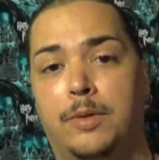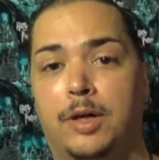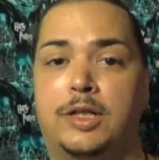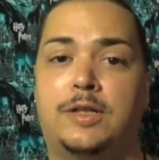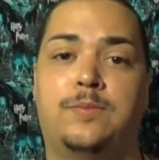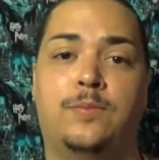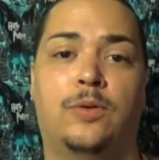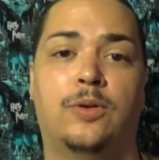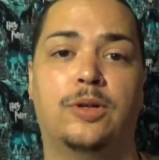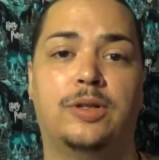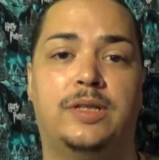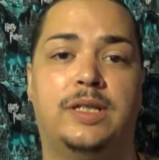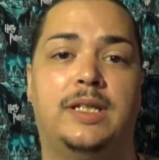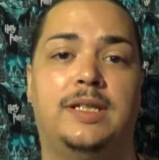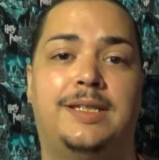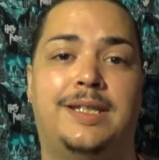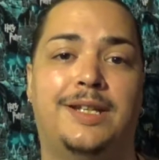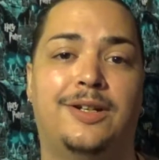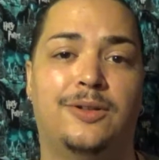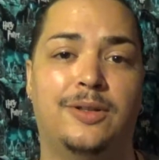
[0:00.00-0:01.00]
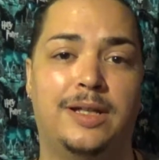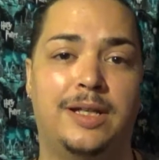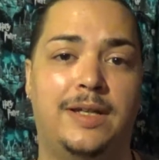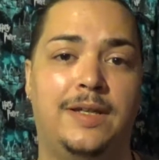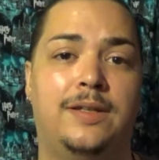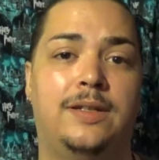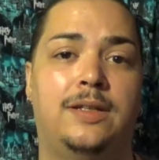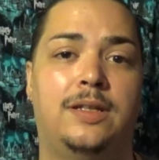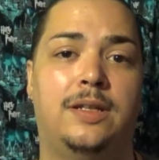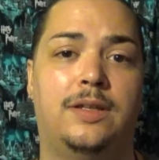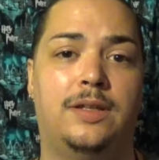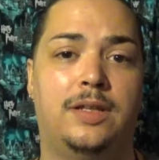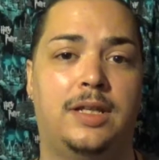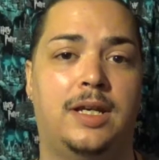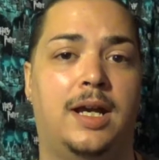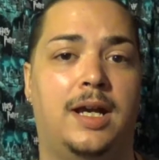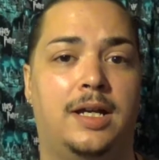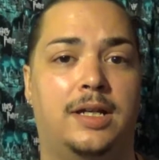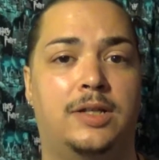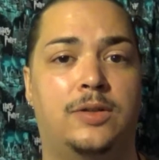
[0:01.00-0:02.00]
more detail in the
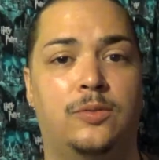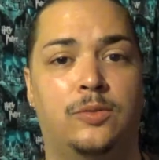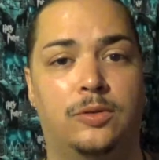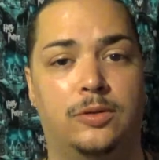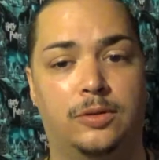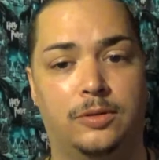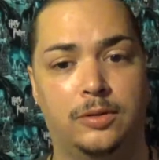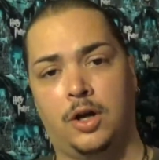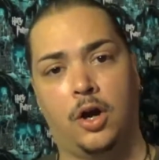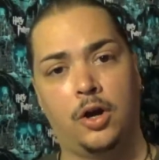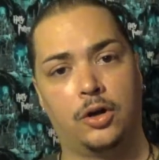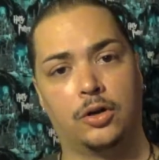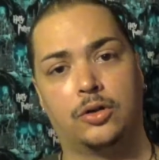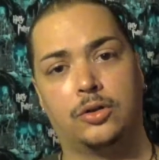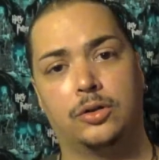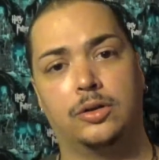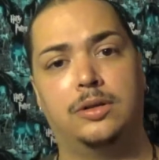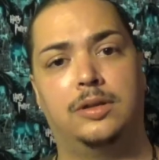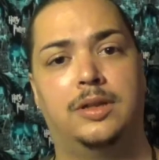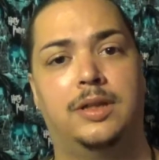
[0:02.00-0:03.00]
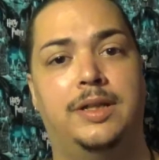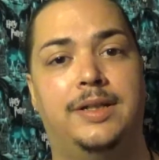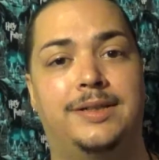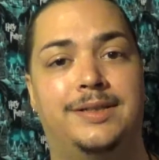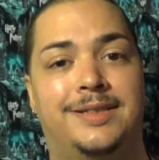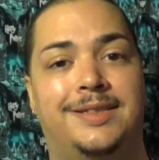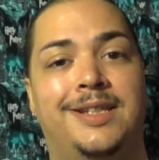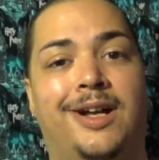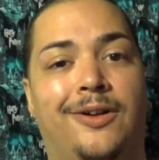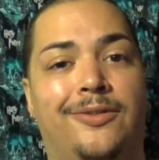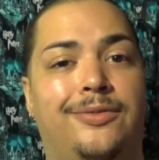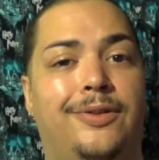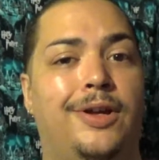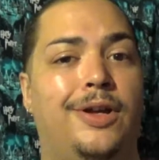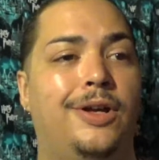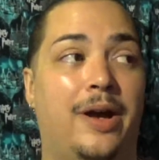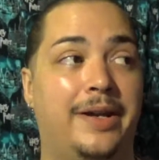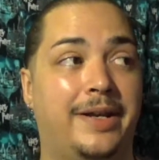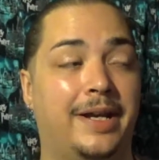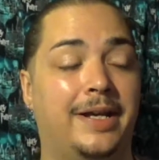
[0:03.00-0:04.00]
actual article itself,
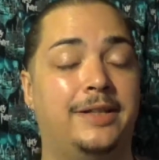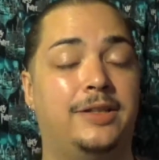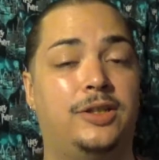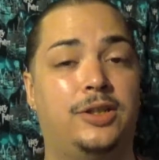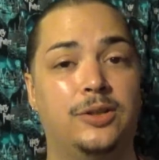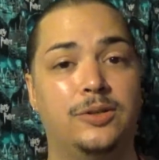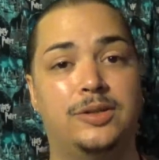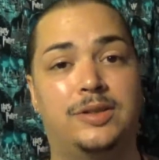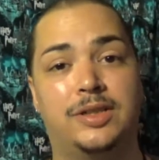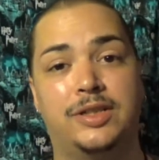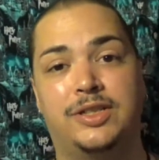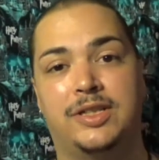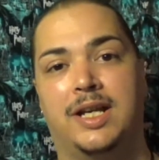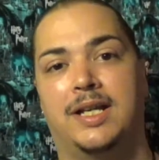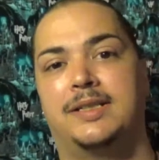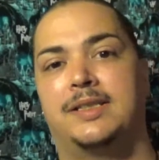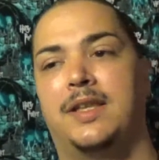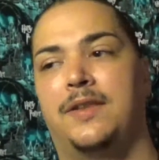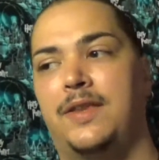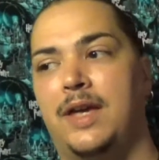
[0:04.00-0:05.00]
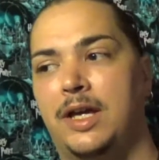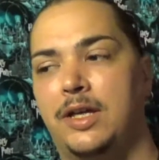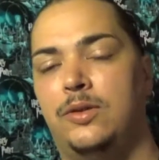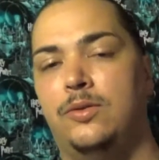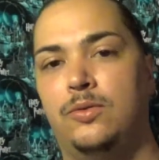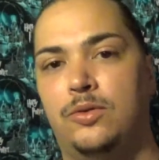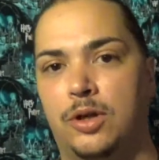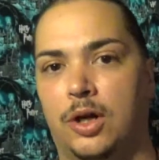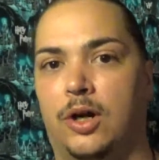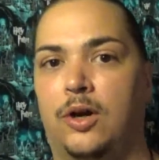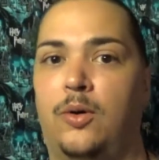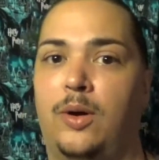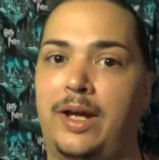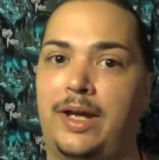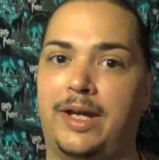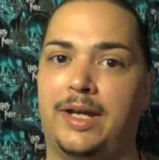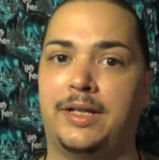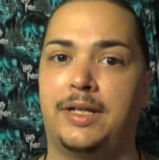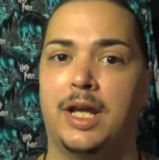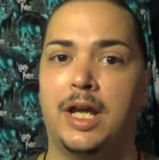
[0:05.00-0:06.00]
and I do suggest that you go
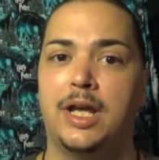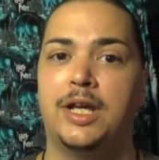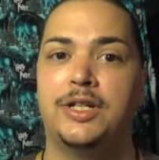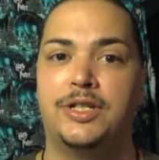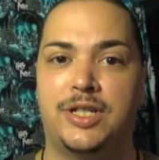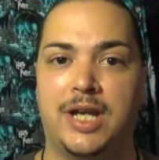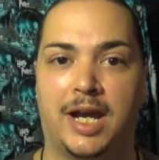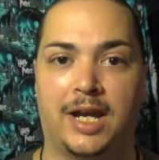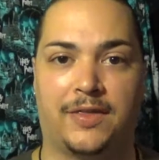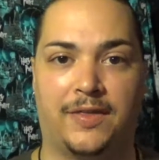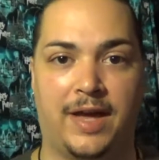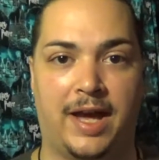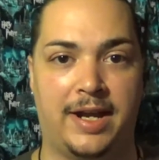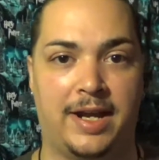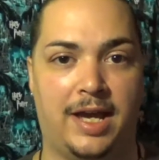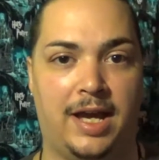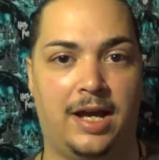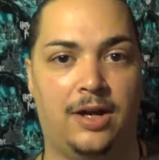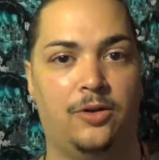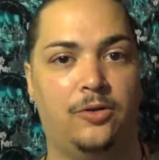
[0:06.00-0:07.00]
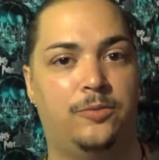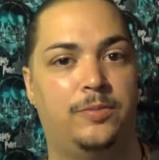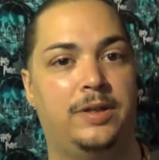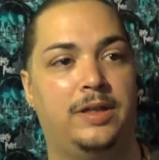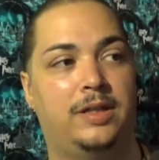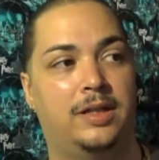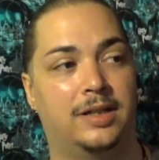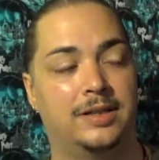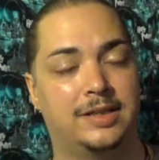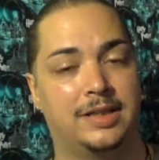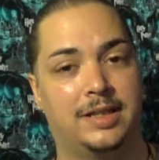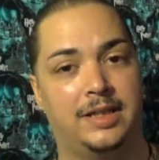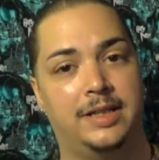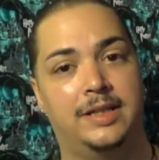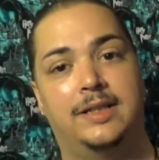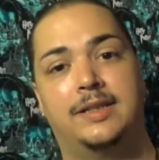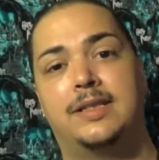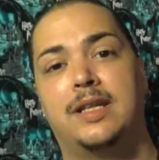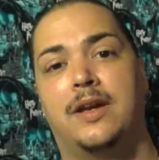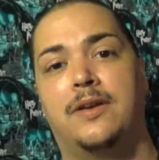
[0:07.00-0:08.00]
and check that out because it
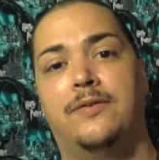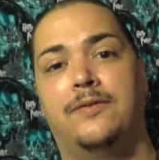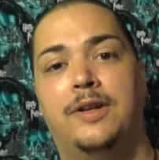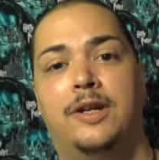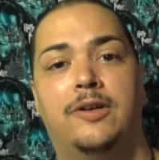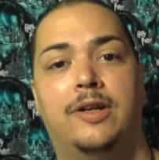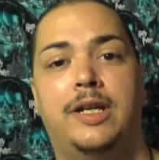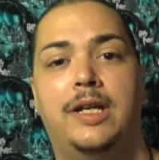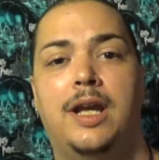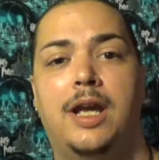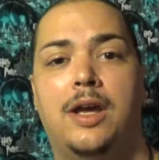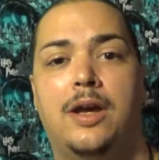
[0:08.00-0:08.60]
is very